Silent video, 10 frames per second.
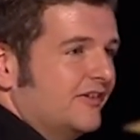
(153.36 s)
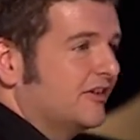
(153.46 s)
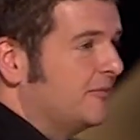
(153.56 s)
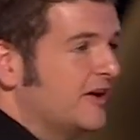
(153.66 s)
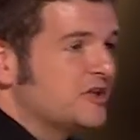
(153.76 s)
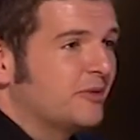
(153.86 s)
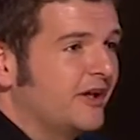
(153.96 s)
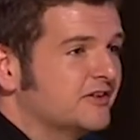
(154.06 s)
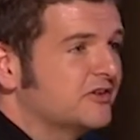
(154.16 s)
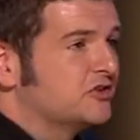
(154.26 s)
Some
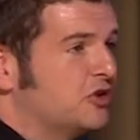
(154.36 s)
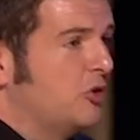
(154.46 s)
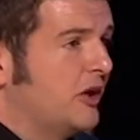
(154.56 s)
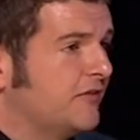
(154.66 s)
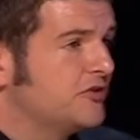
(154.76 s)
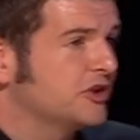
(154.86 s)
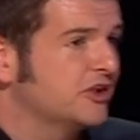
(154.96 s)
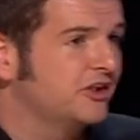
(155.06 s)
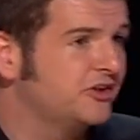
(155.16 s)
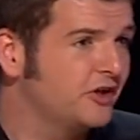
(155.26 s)
aspects of school life should
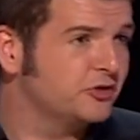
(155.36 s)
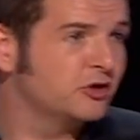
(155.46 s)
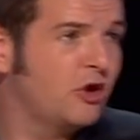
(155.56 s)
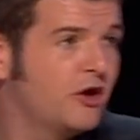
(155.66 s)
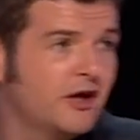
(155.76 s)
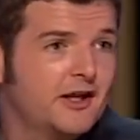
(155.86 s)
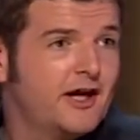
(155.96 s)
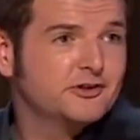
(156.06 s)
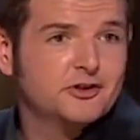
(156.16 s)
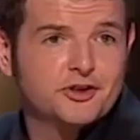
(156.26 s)
have continued long into
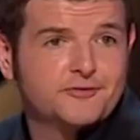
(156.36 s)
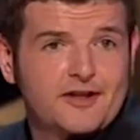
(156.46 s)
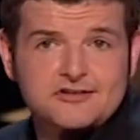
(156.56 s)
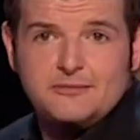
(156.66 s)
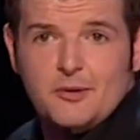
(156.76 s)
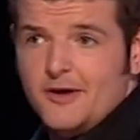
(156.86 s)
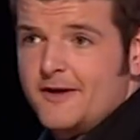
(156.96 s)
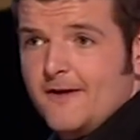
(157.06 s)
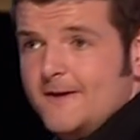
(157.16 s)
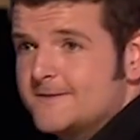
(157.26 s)
adulthood. That's number one
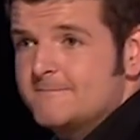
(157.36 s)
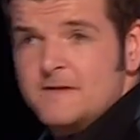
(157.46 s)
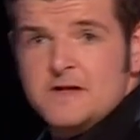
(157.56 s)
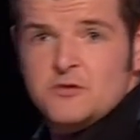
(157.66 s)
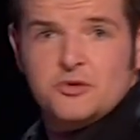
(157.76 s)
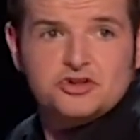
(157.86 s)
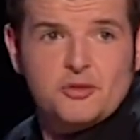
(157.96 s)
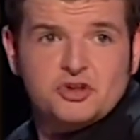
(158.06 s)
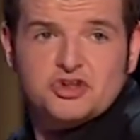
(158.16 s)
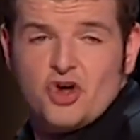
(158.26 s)
in the list. When
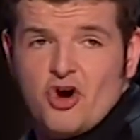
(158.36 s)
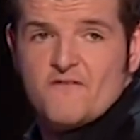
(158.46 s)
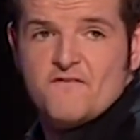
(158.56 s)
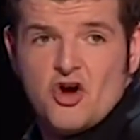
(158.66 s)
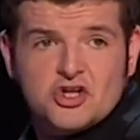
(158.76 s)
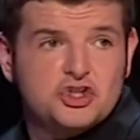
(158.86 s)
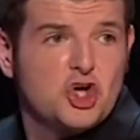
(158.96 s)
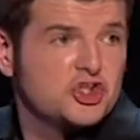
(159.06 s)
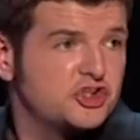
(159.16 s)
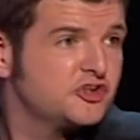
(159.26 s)
somebody's talking fucking
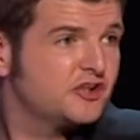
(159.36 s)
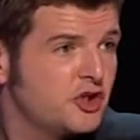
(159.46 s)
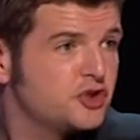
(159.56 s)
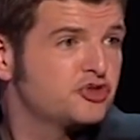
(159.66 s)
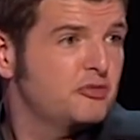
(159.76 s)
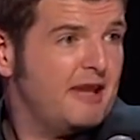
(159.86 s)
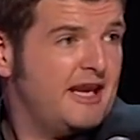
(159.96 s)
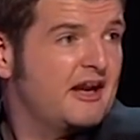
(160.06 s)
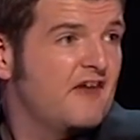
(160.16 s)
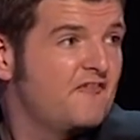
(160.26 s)
nonsense, that should
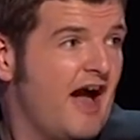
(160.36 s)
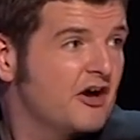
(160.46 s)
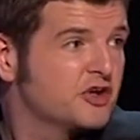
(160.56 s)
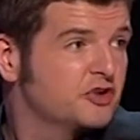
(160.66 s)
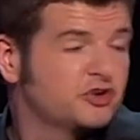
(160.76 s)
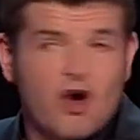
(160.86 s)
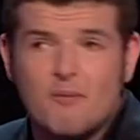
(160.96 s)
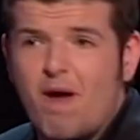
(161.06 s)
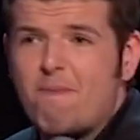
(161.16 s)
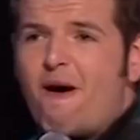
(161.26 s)
remain a valid
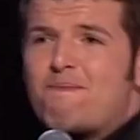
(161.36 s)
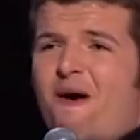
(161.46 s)
retort. it